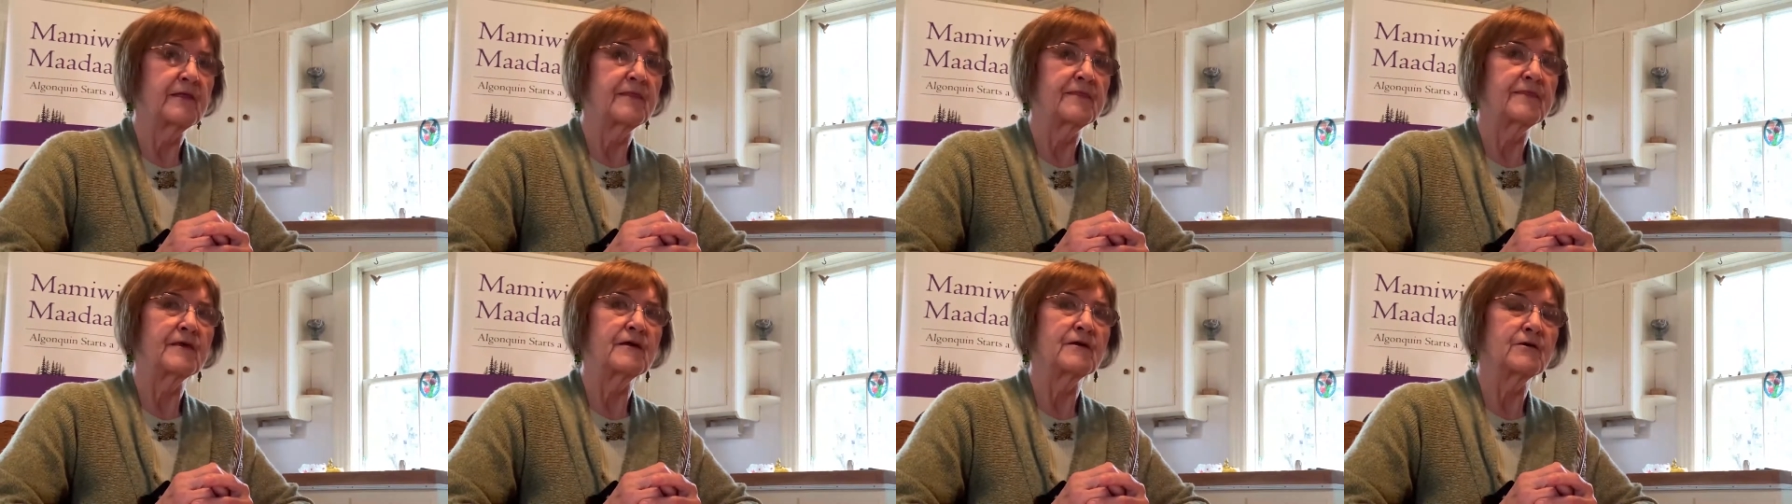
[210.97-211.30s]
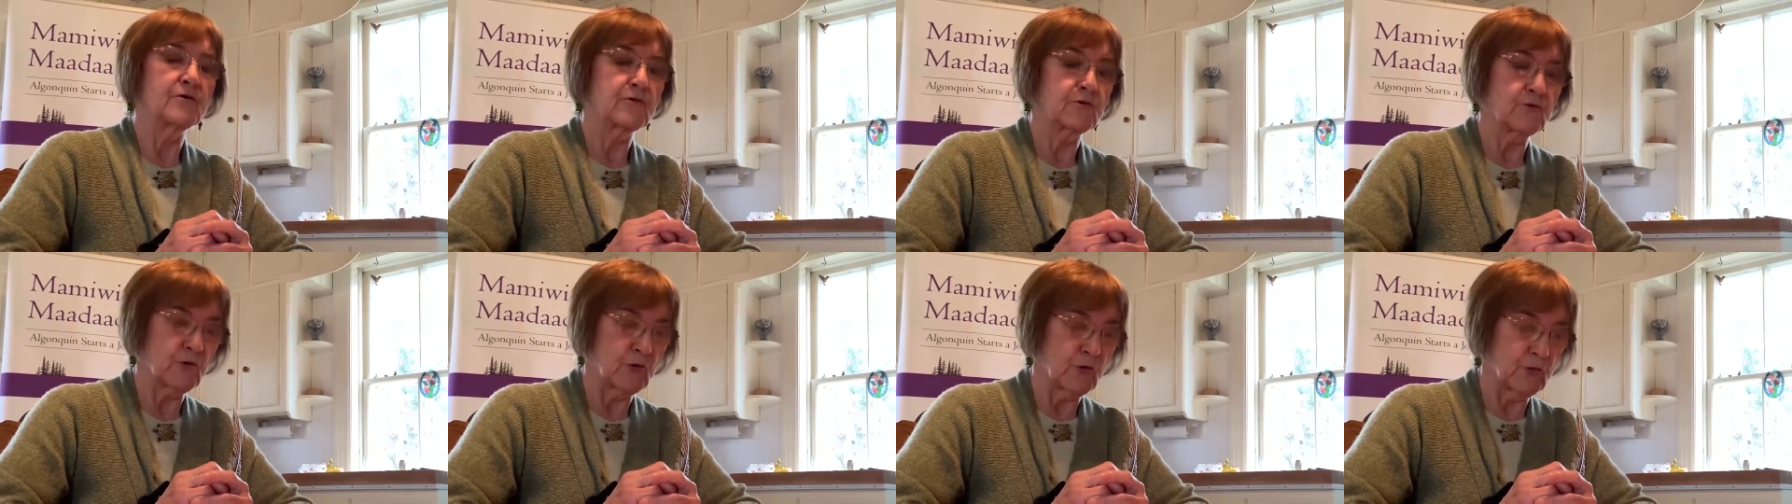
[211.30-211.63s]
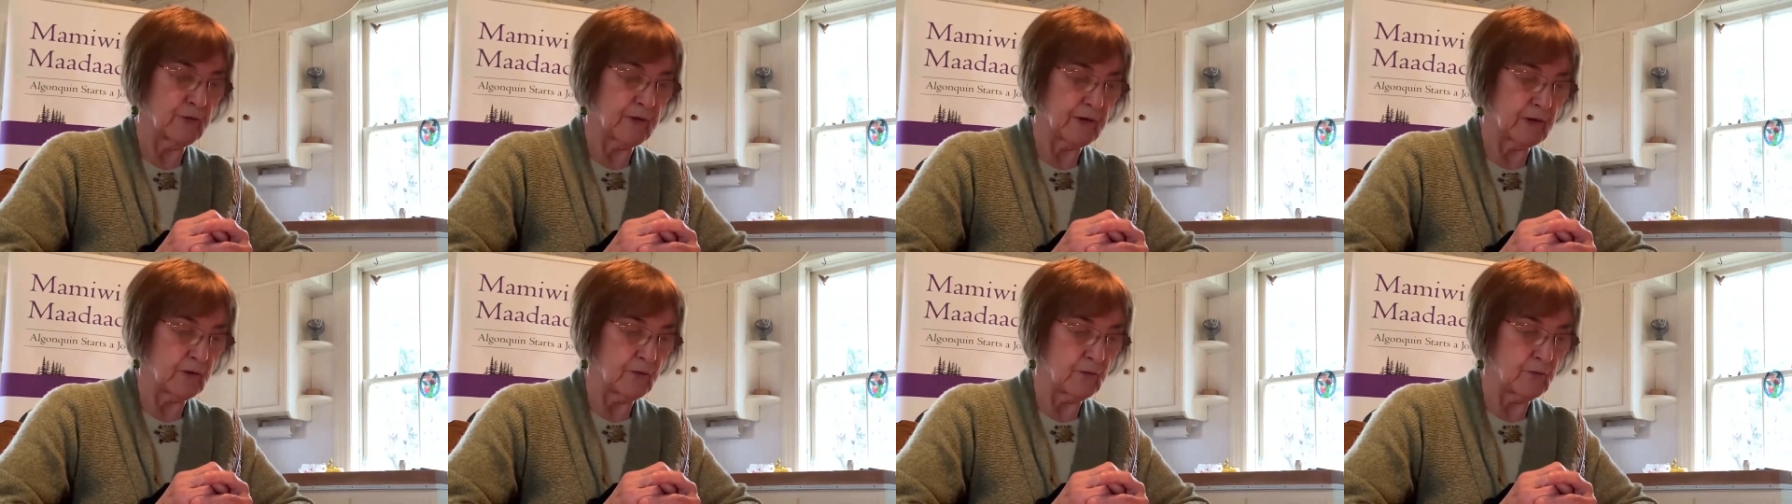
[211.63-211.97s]
They're
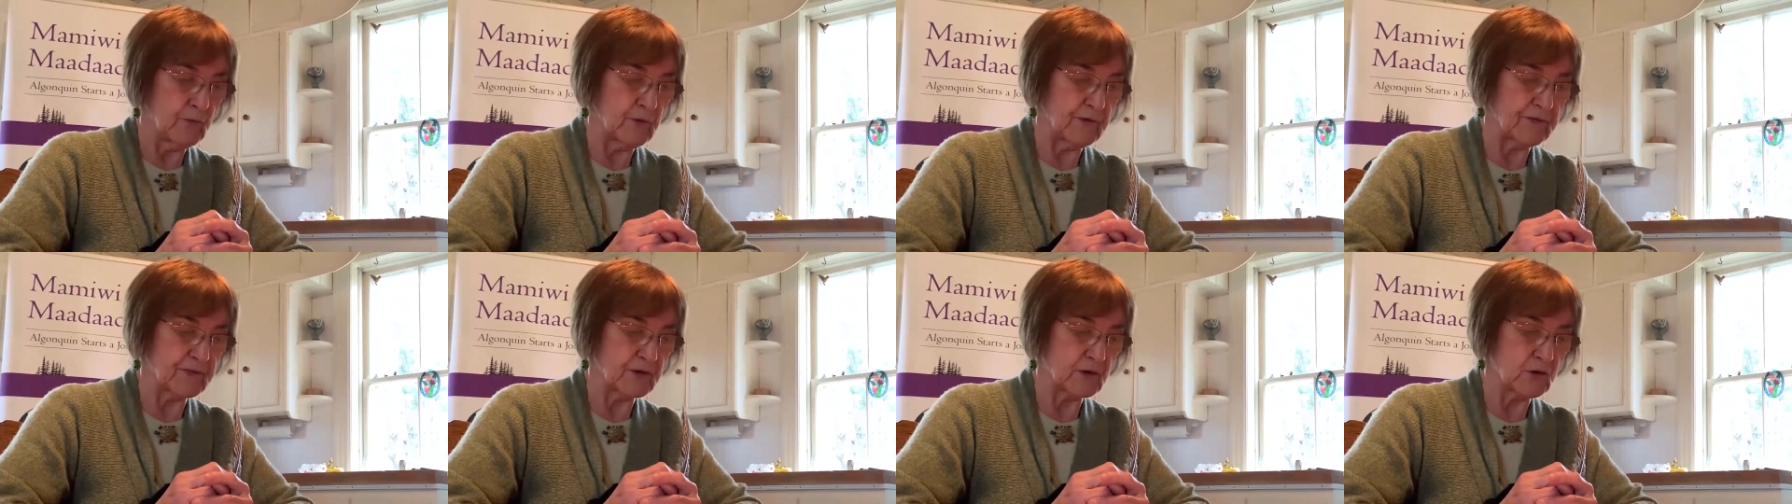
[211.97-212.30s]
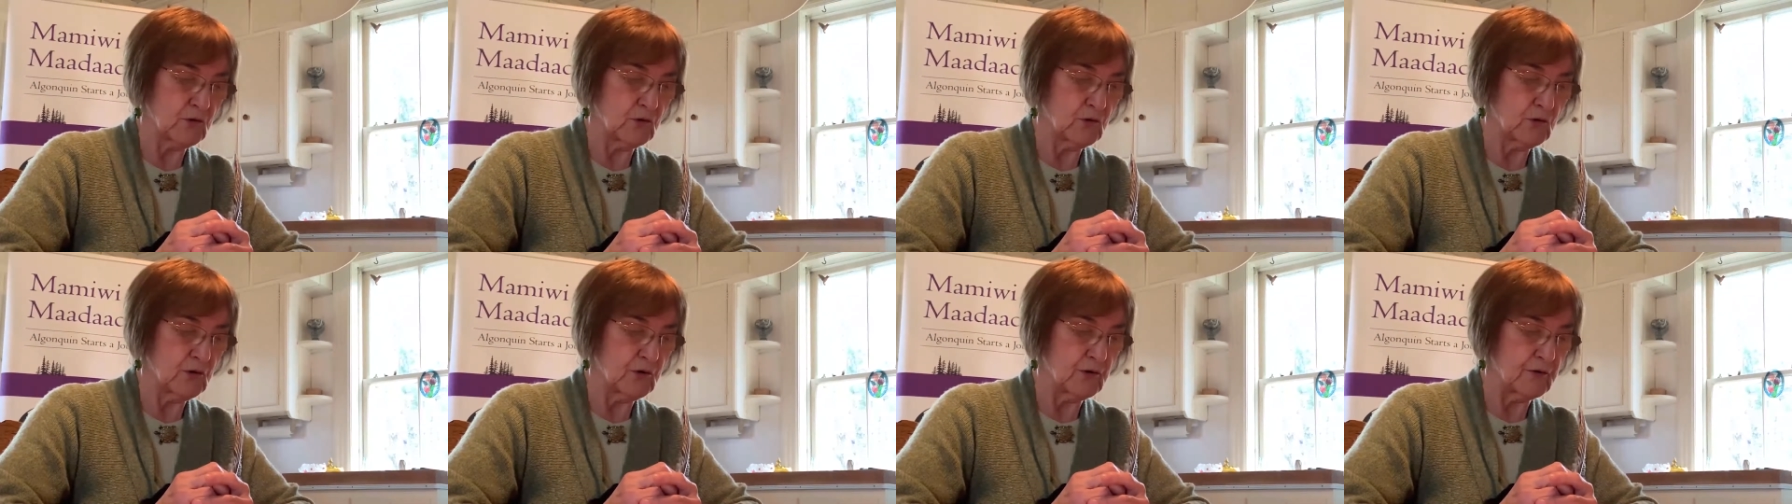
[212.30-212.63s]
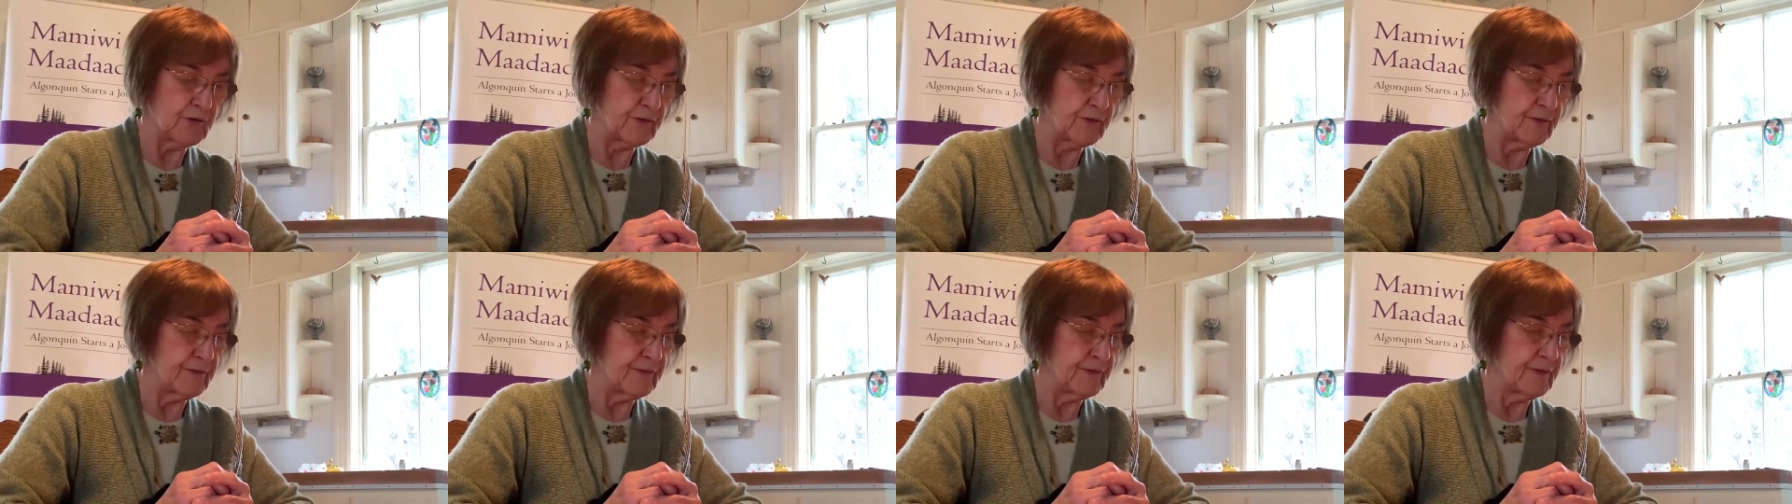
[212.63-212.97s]
growing with the
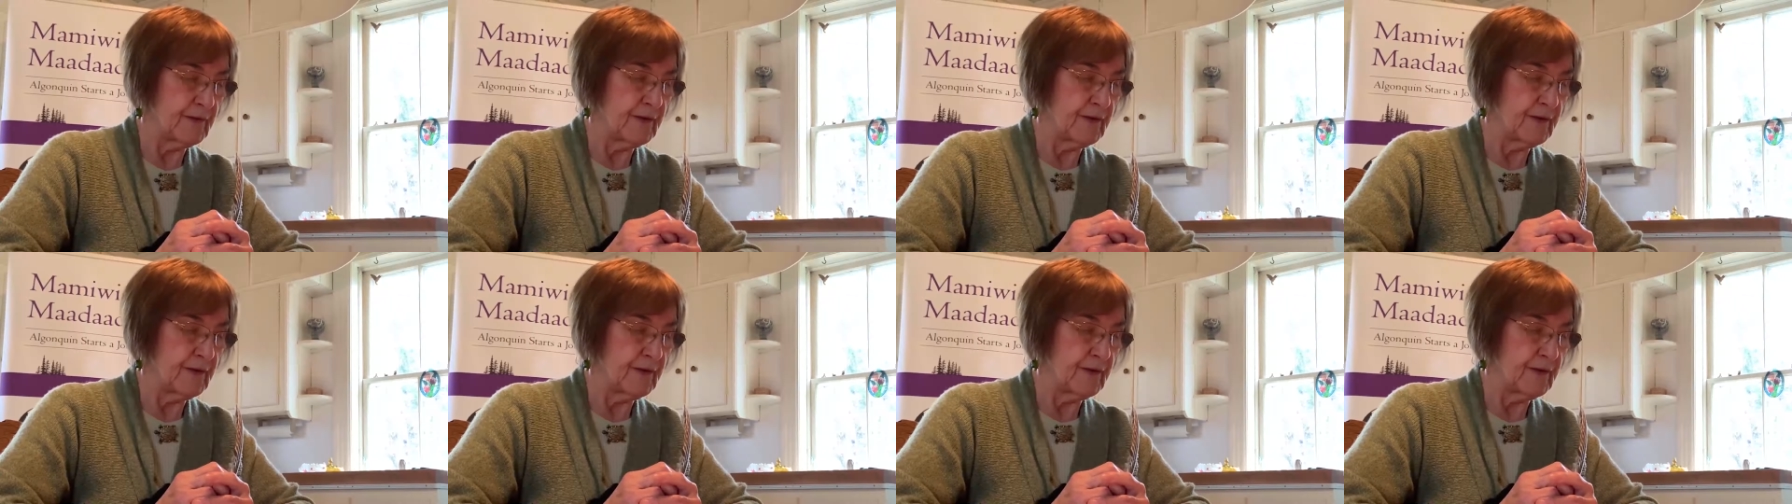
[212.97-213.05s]
corn,